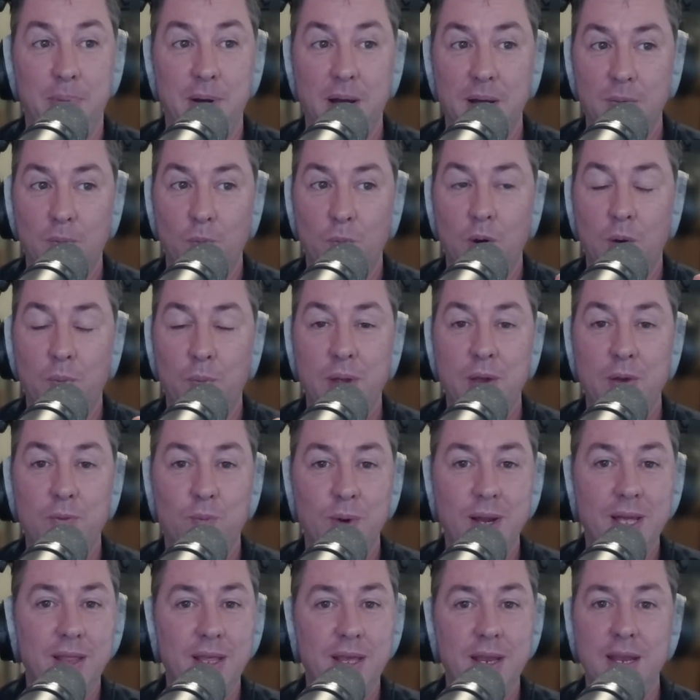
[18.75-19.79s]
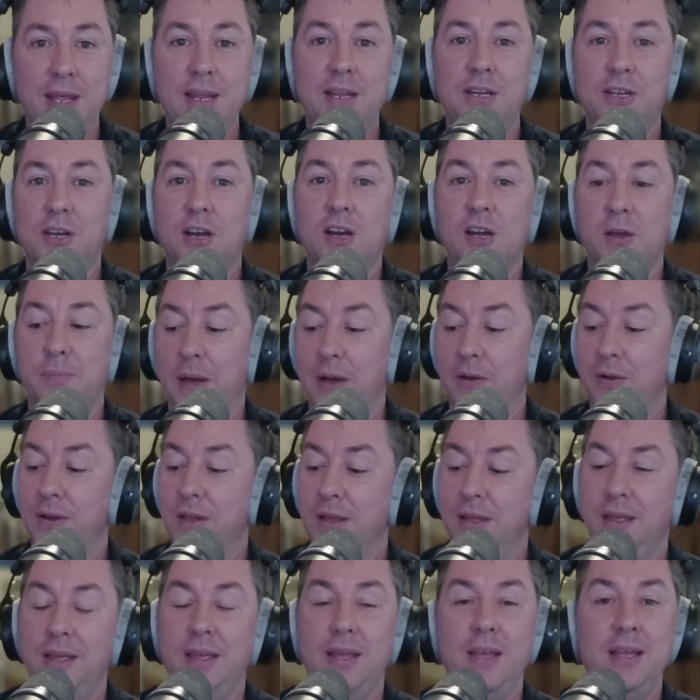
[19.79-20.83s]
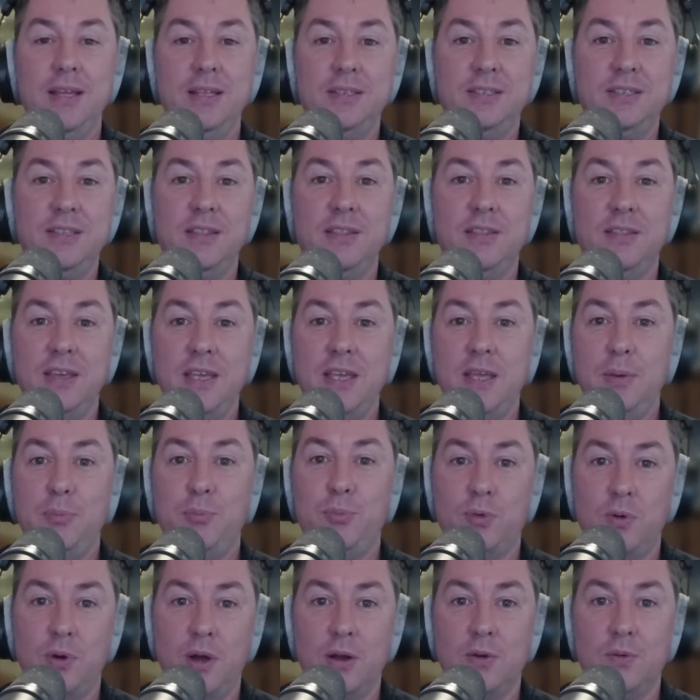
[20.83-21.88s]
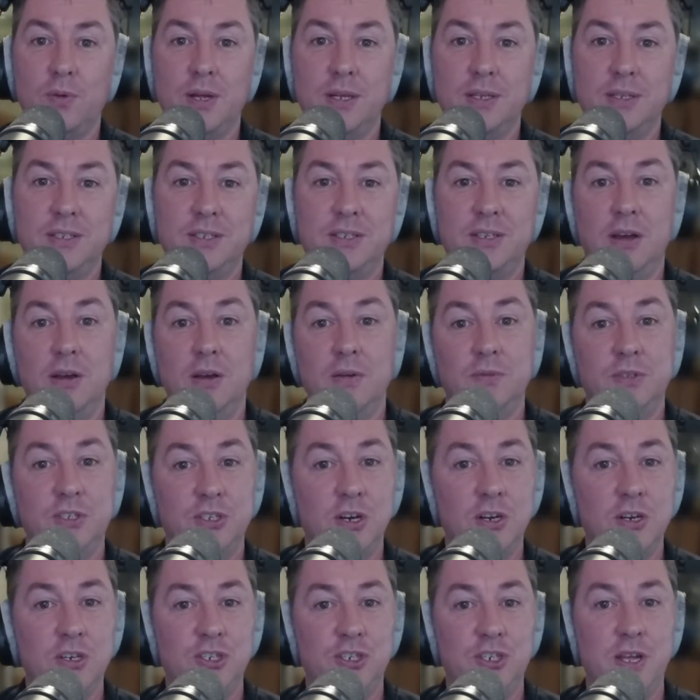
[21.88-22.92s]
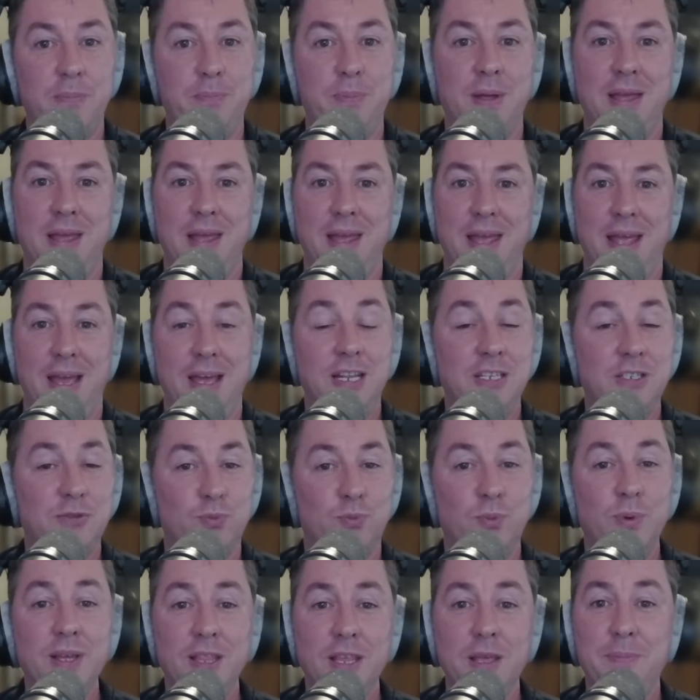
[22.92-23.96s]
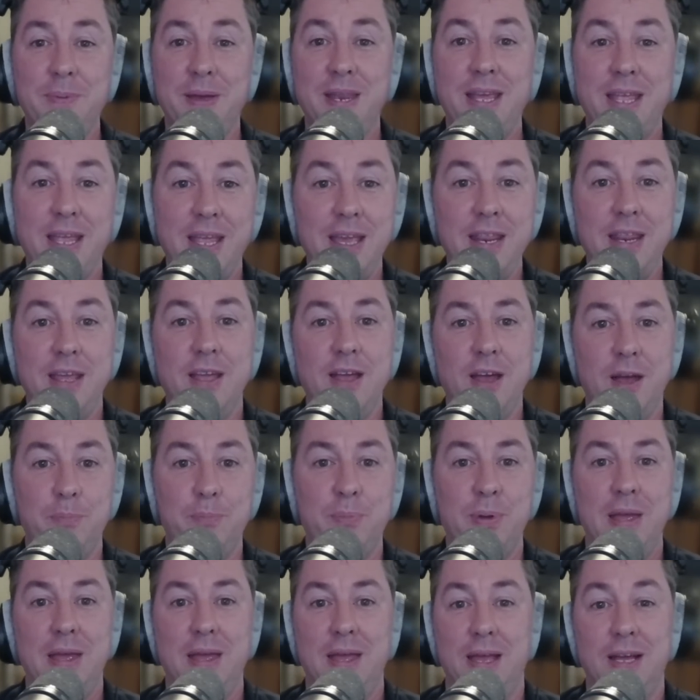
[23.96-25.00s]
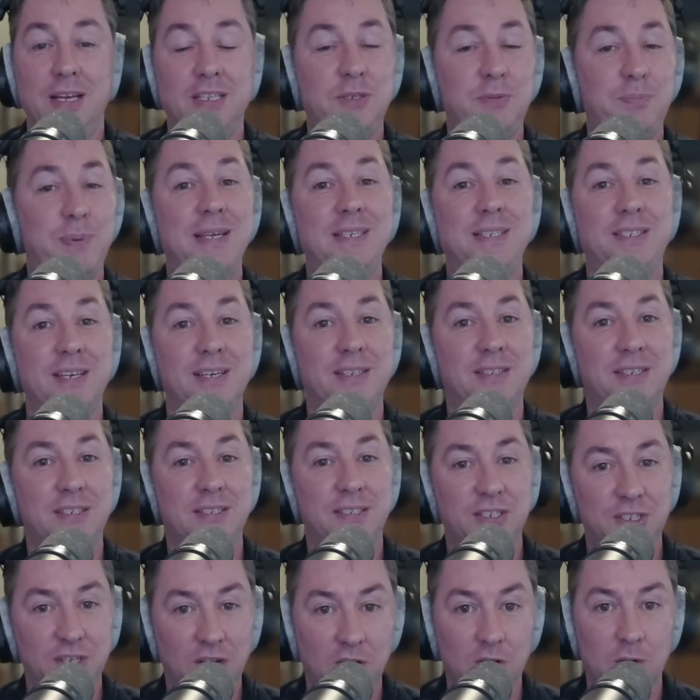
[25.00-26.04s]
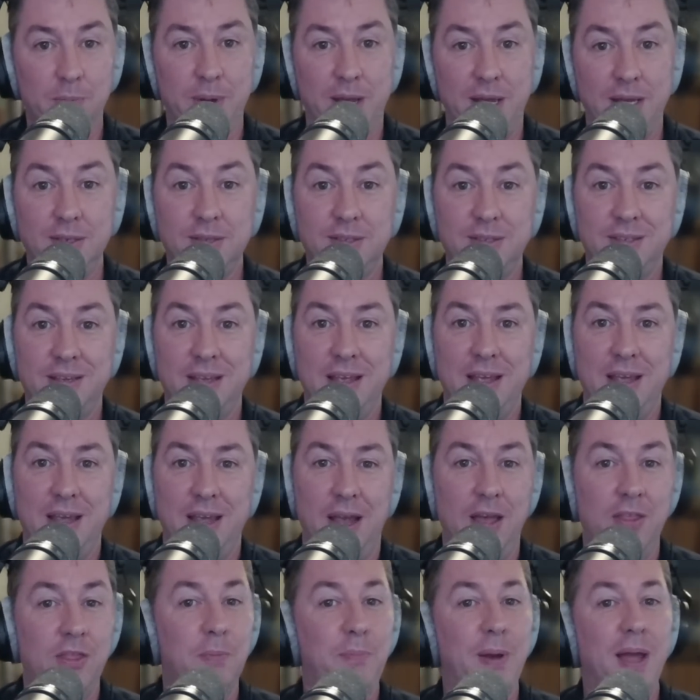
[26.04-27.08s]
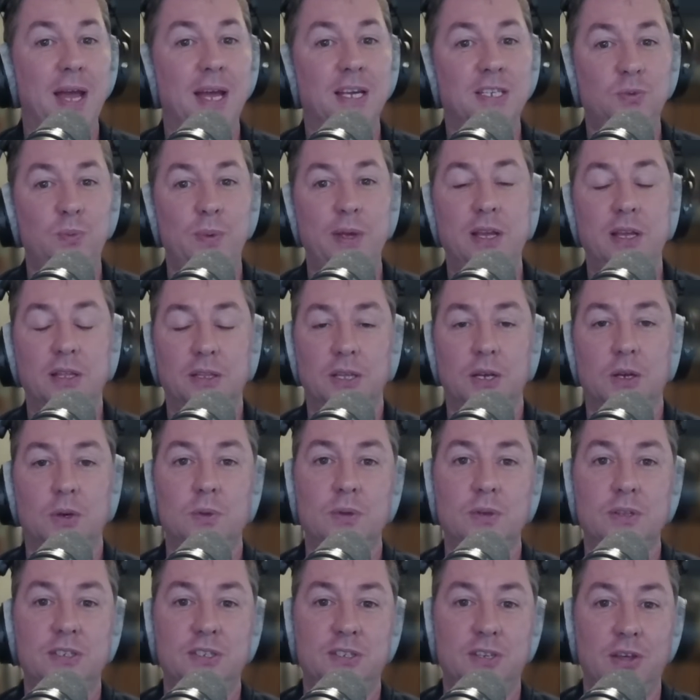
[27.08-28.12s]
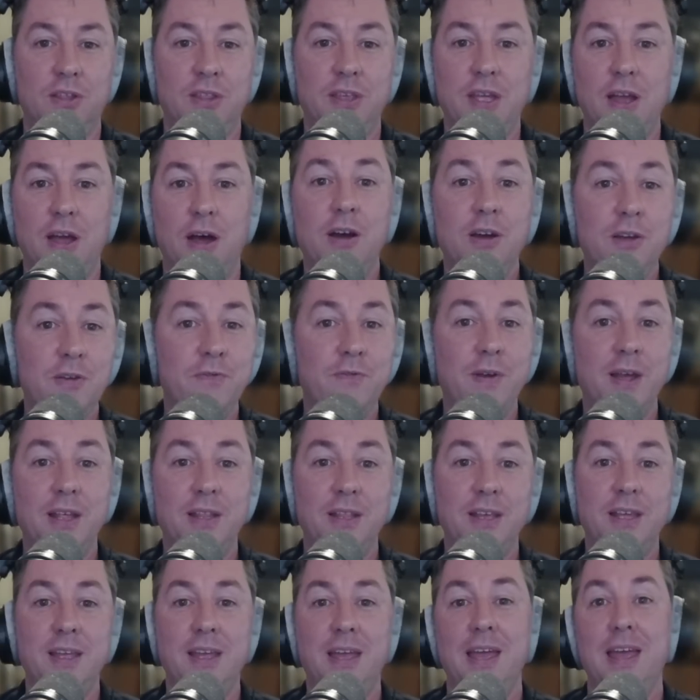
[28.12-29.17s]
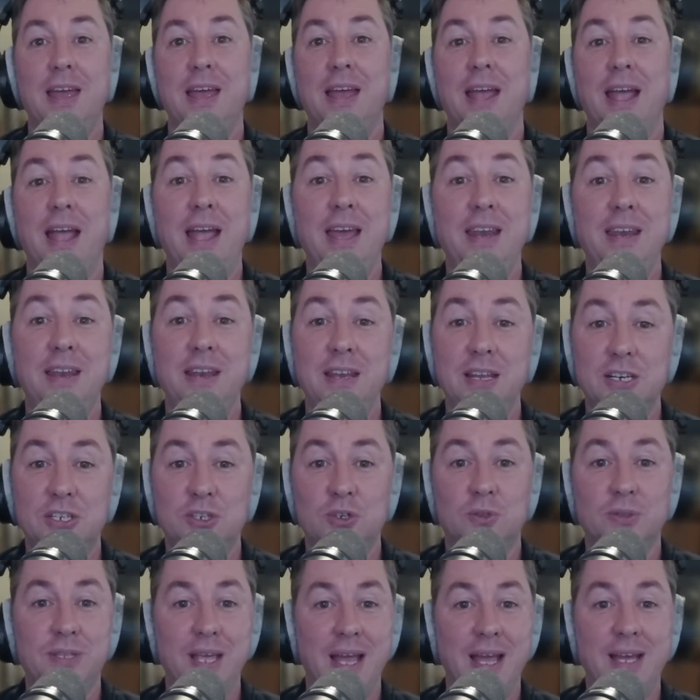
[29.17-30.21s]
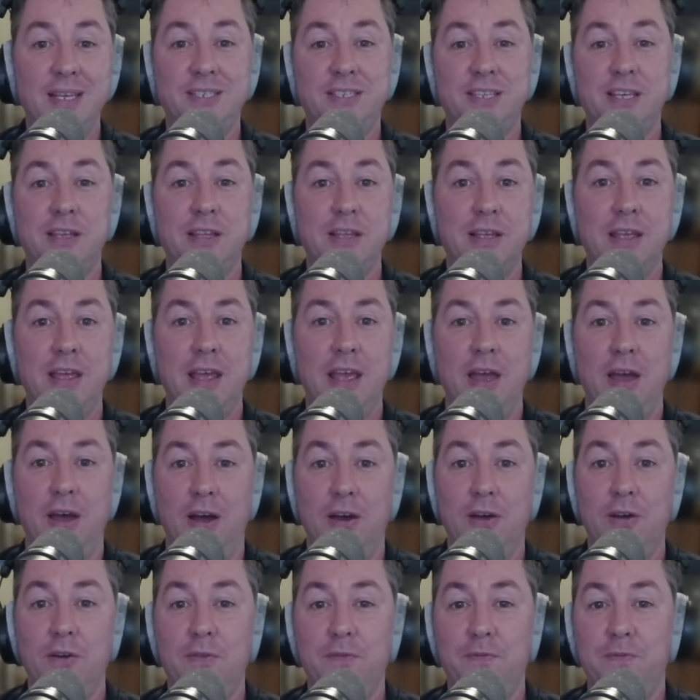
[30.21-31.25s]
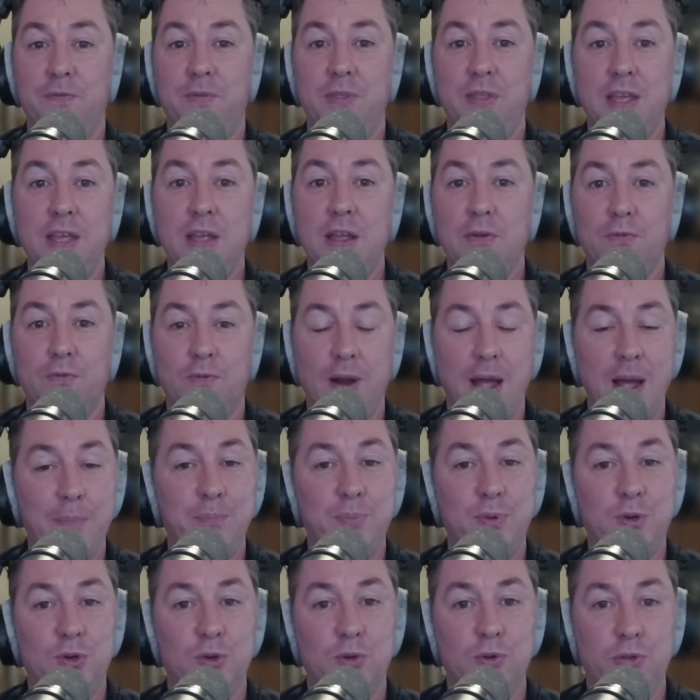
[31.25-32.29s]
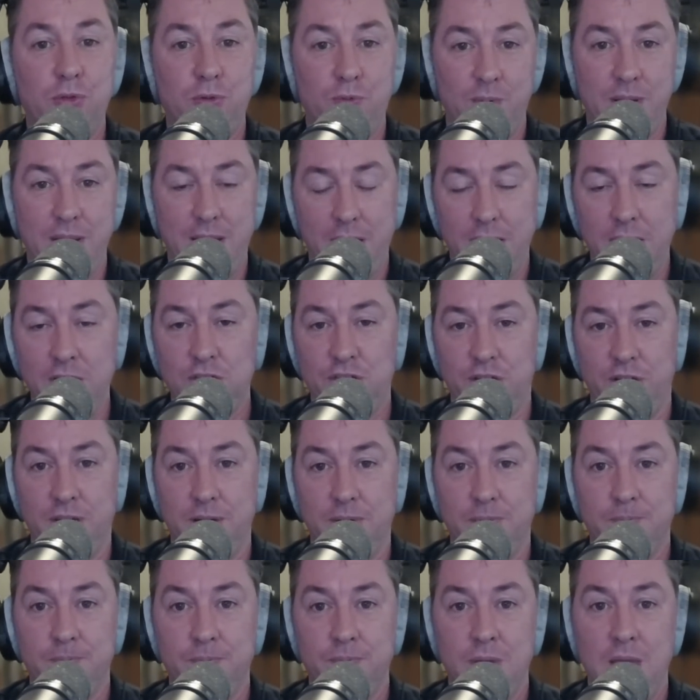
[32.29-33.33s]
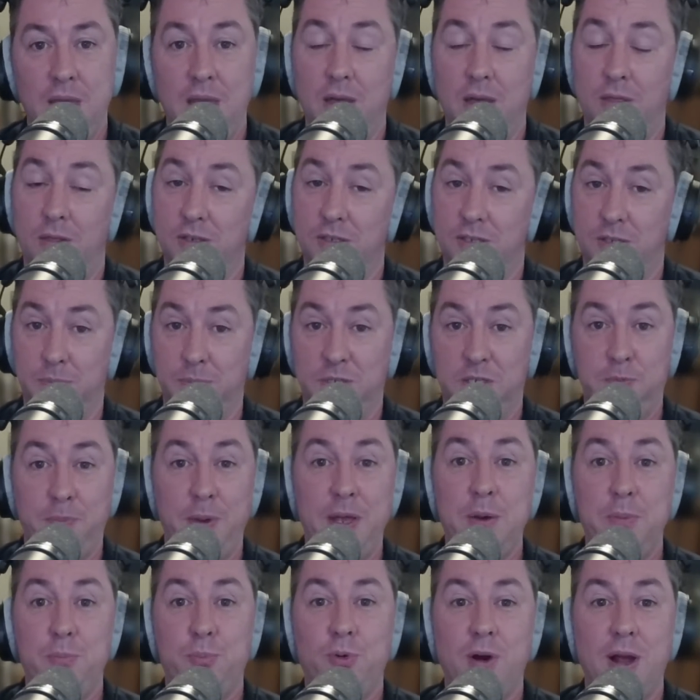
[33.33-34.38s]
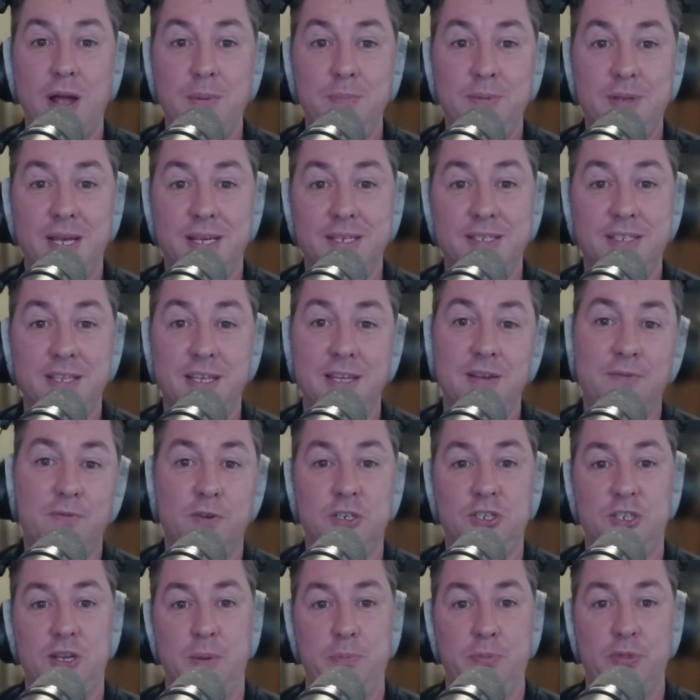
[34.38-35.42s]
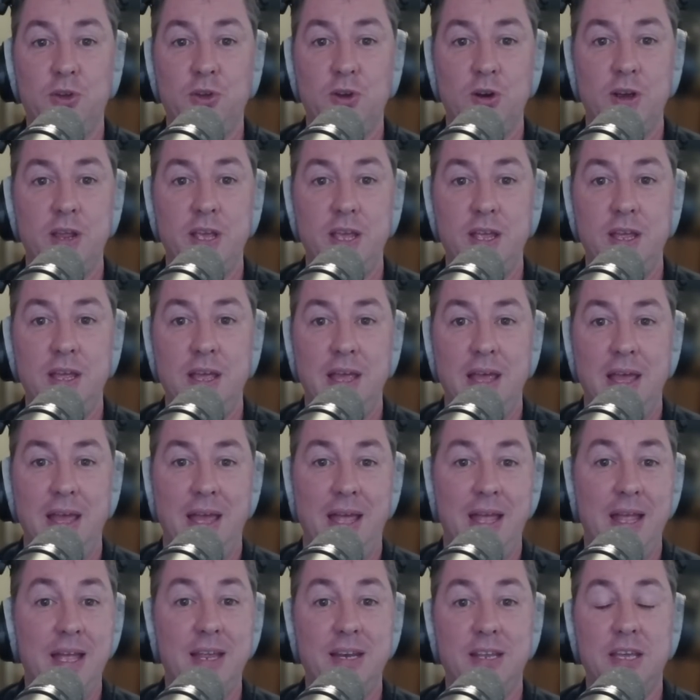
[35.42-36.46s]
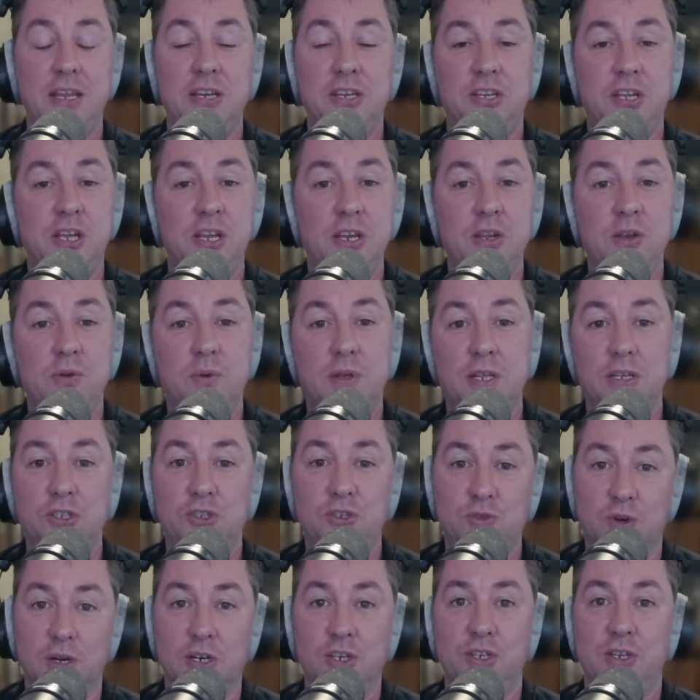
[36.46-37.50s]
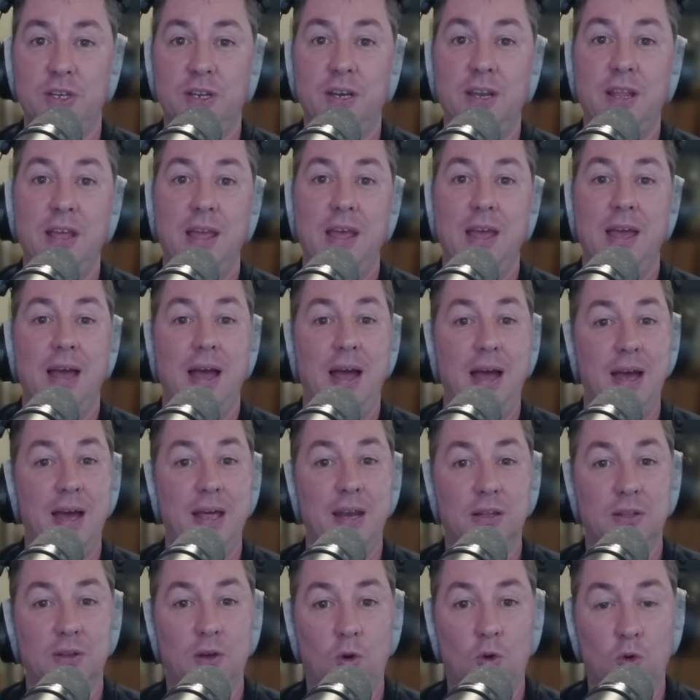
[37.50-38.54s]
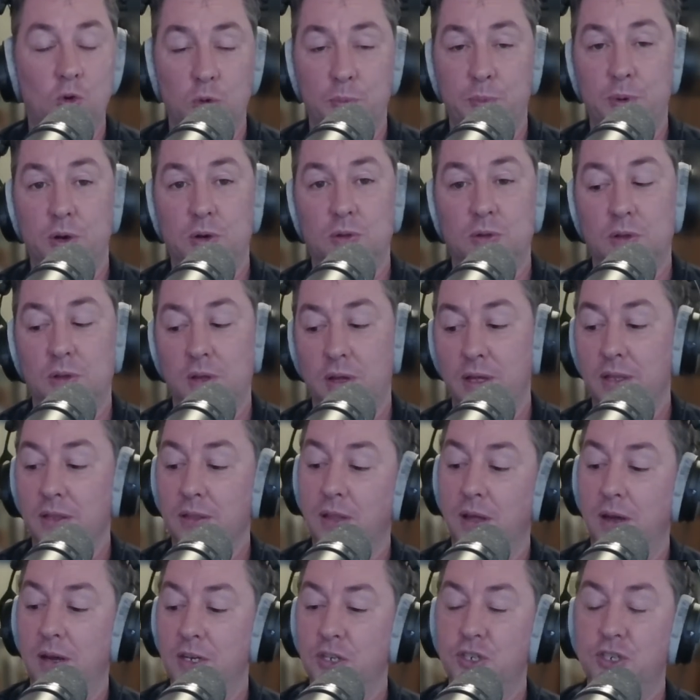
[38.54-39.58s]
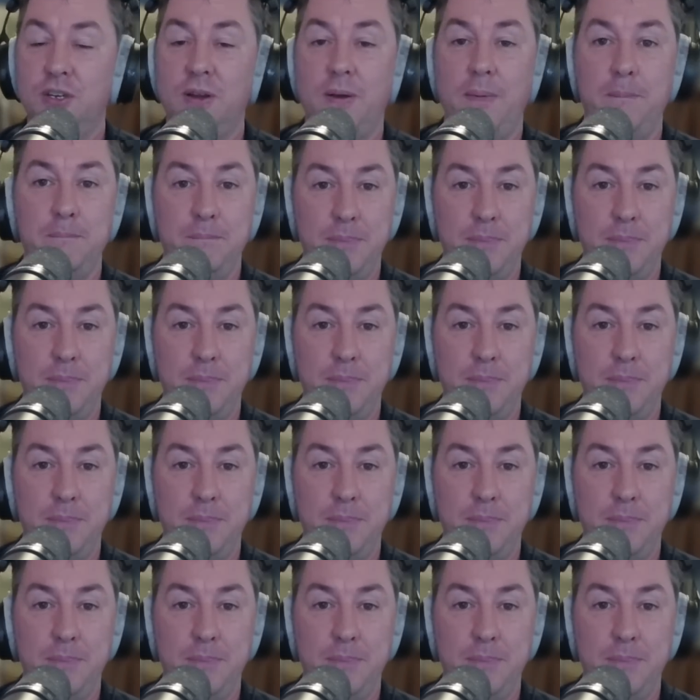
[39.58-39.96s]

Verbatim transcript: But what we really need to talk about is the progress of Starship, and it's really been heating up as SpaceX's Starbase. And the past week alone saw the unveiling and initial testing of the Raptor 3 engine. There's some spin prime testing for Ship 30 and continued construction on orbital launch